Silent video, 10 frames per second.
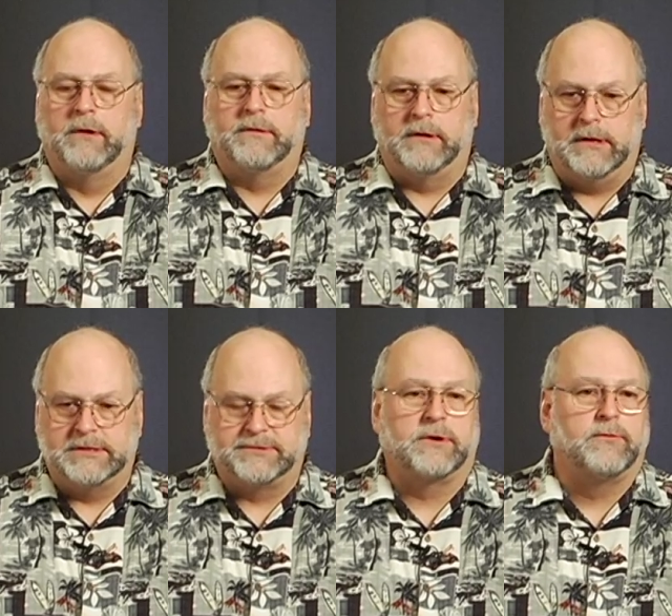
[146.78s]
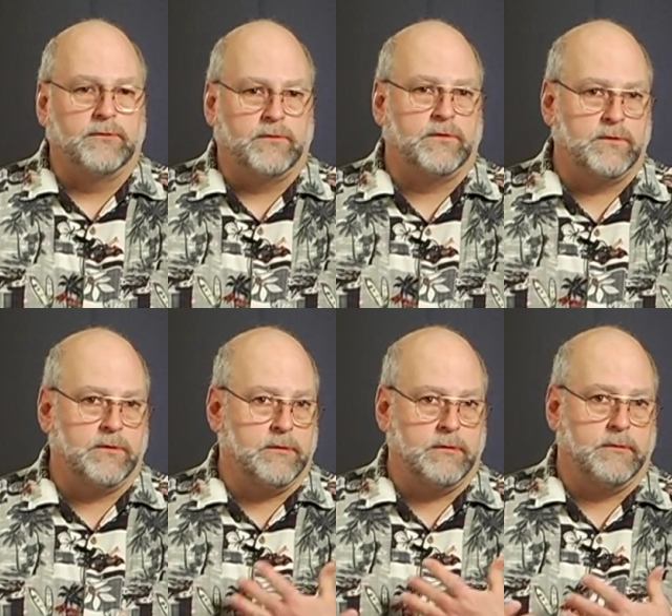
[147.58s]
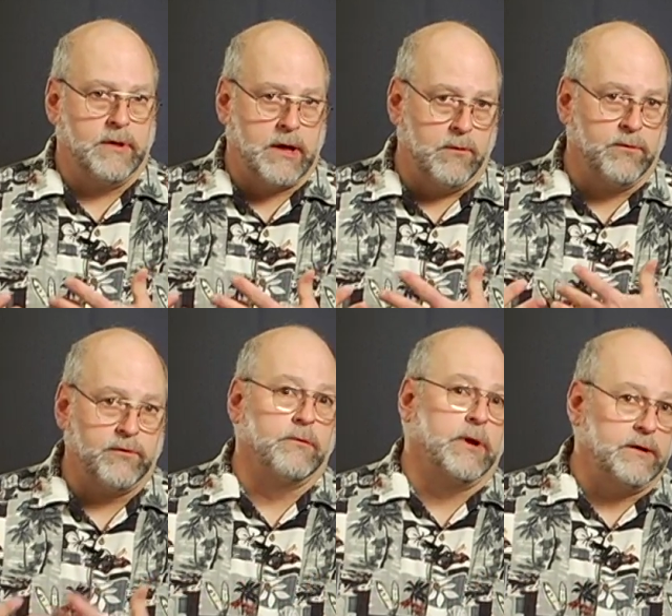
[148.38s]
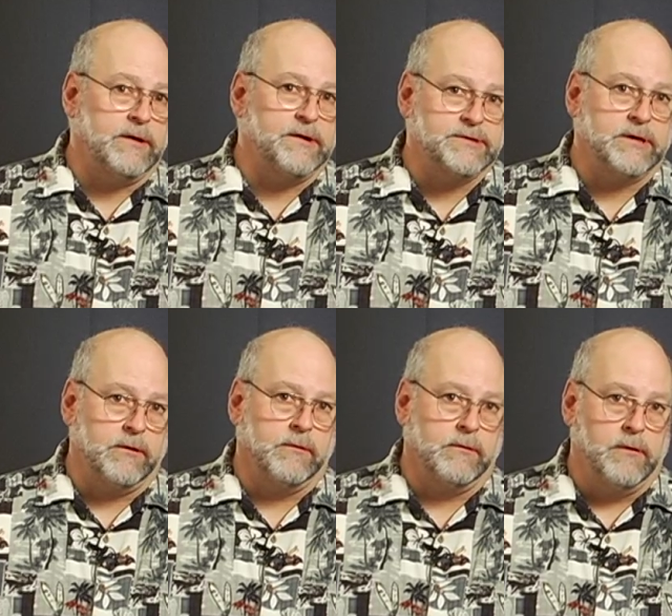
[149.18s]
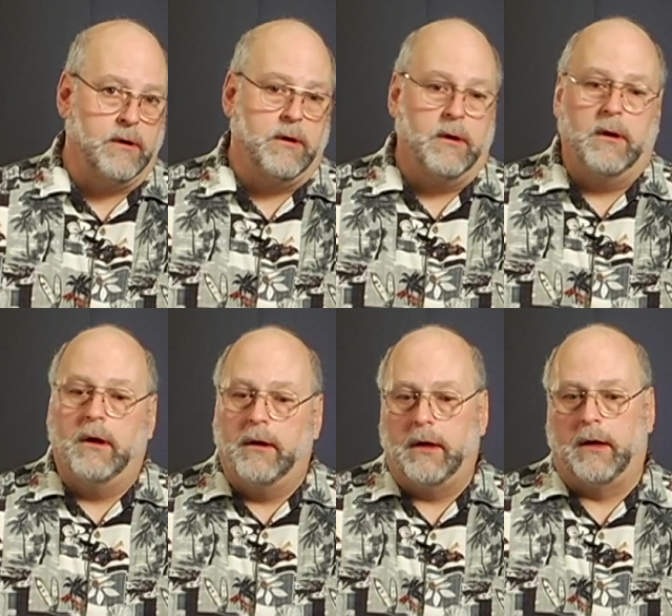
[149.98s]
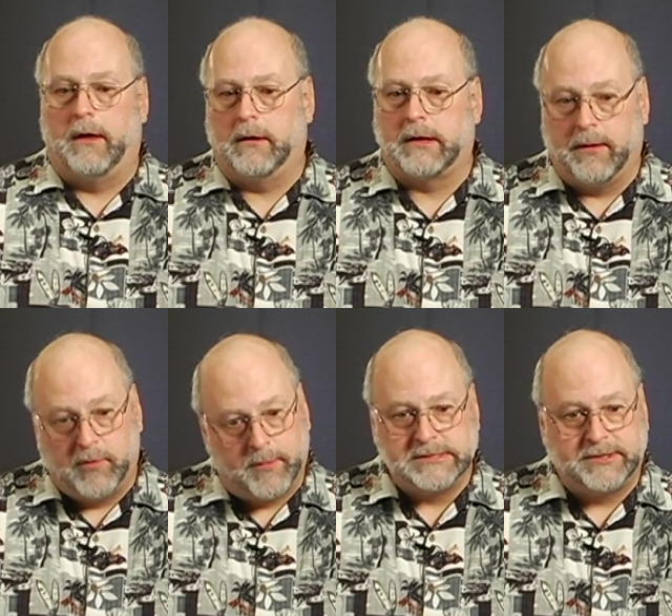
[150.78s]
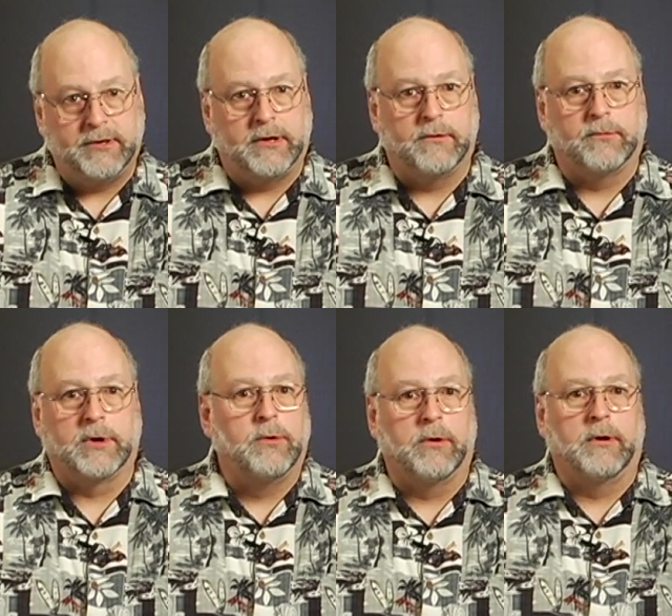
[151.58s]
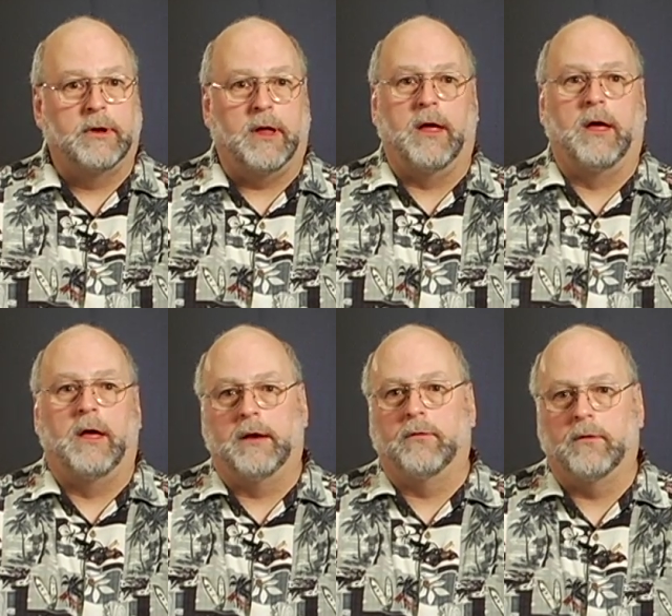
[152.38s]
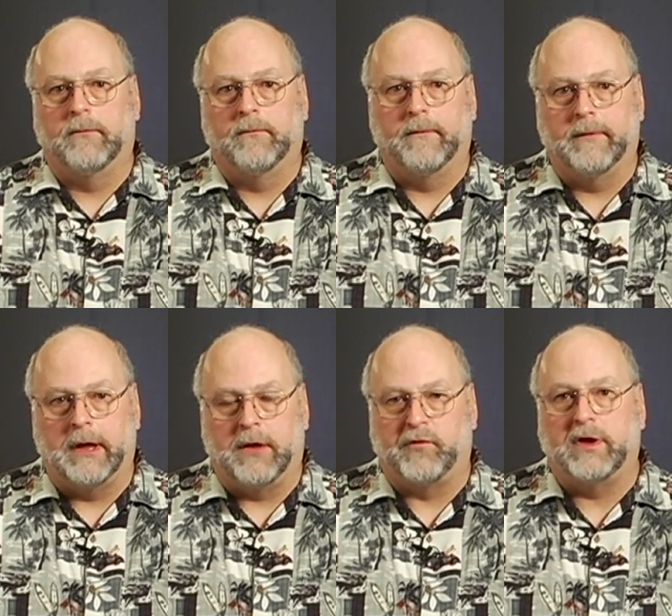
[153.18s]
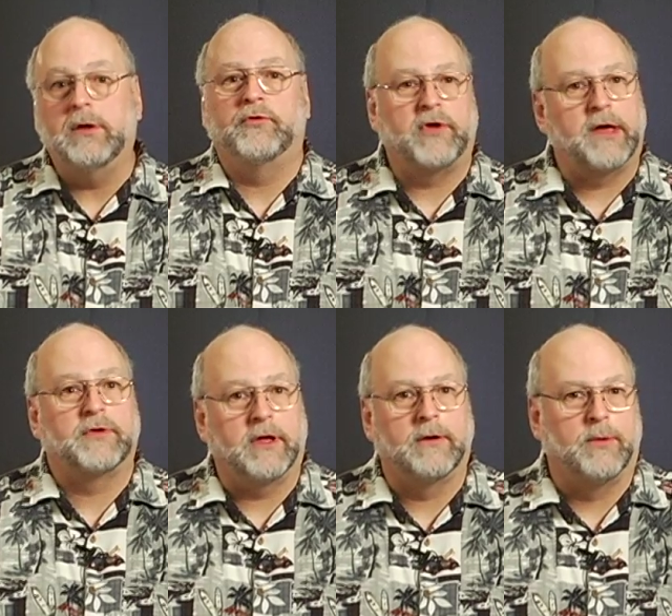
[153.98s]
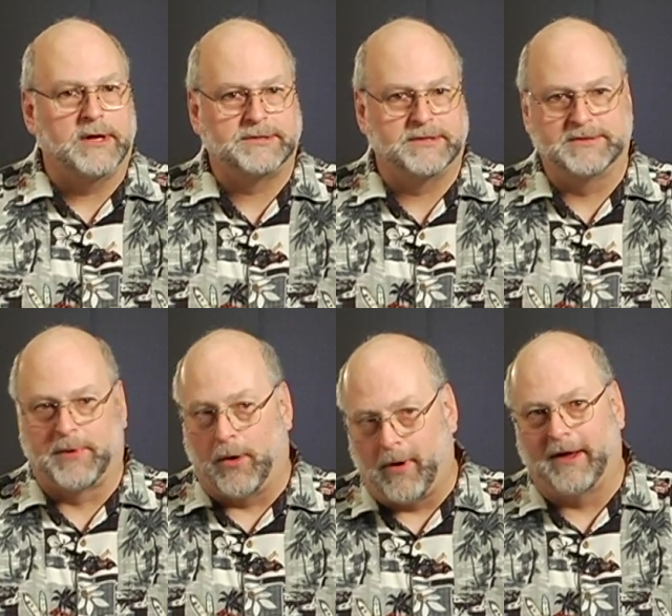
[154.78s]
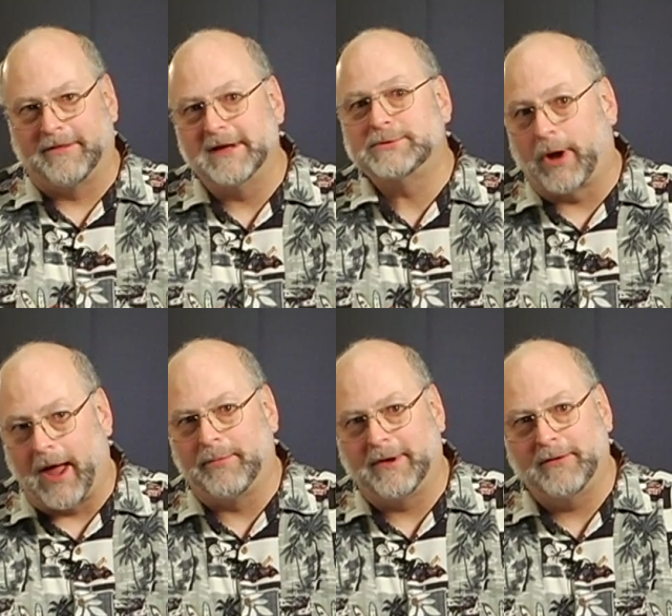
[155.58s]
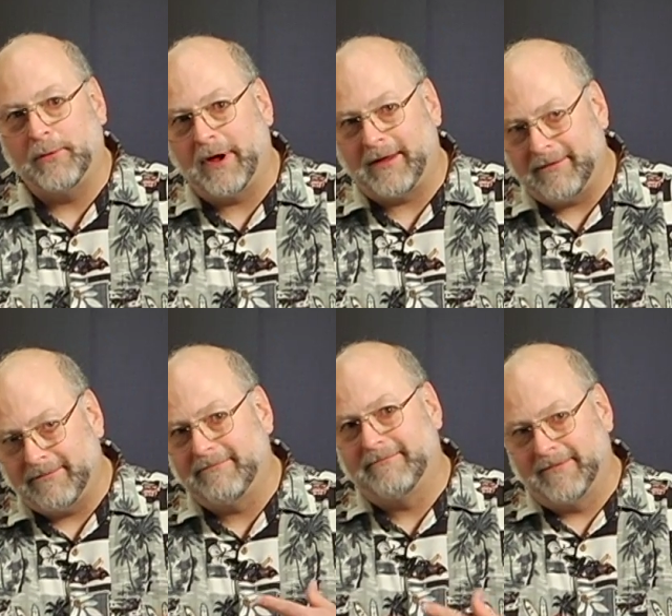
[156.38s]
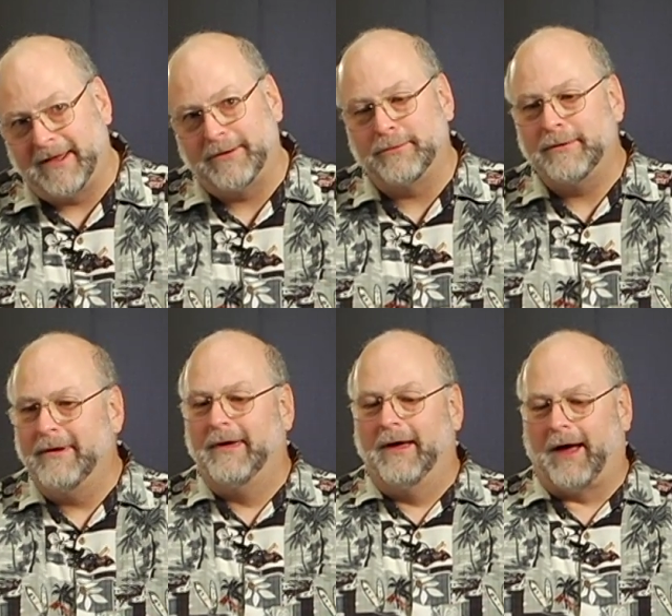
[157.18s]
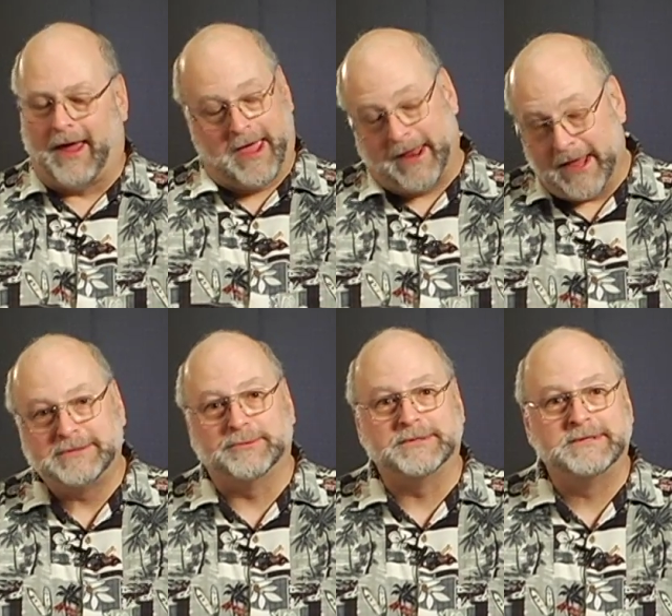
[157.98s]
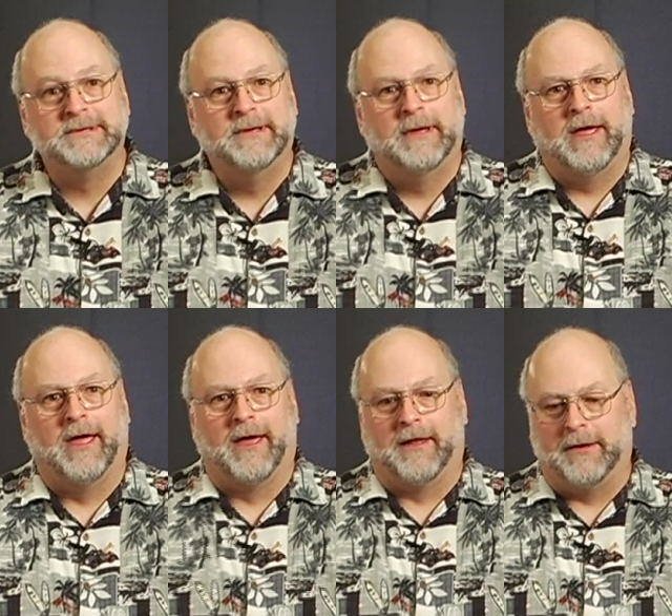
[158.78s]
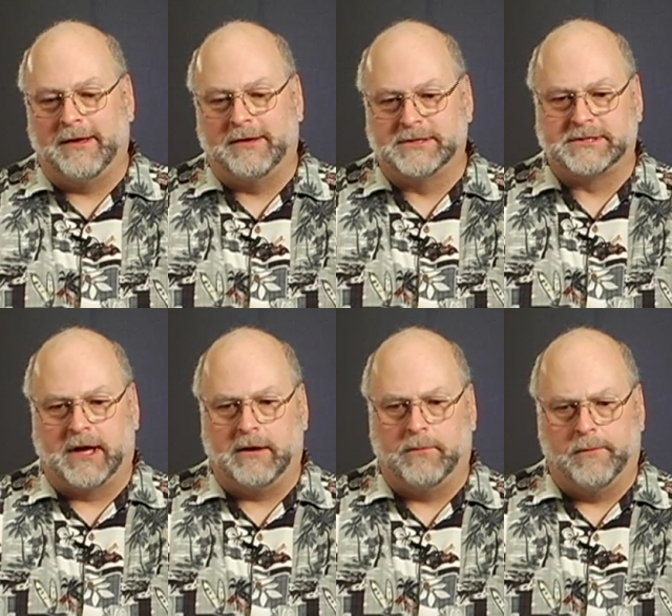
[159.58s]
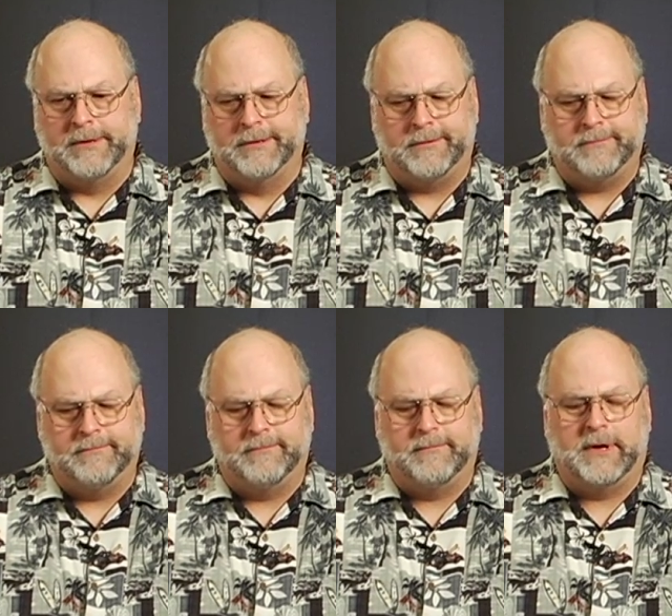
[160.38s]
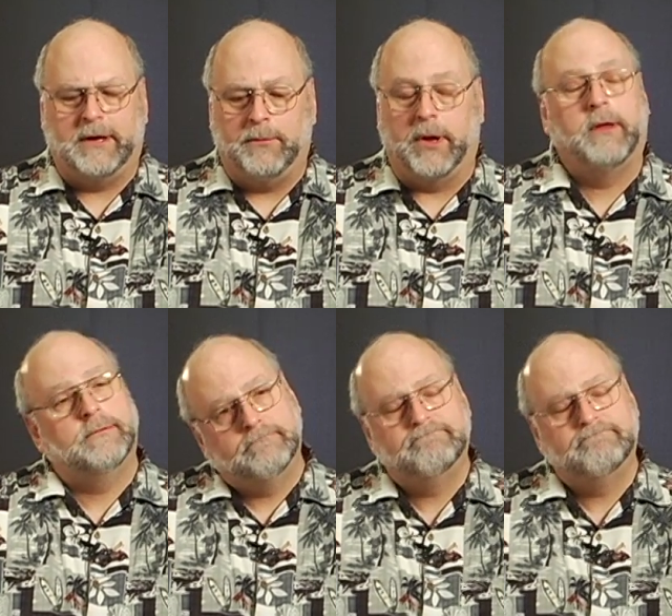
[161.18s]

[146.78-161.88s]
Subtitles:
of the instructors that was already teaching here came to my studio to record, and as he was asking questions about why things were happening the way they do, I had answers. And he decided, you know, he'd be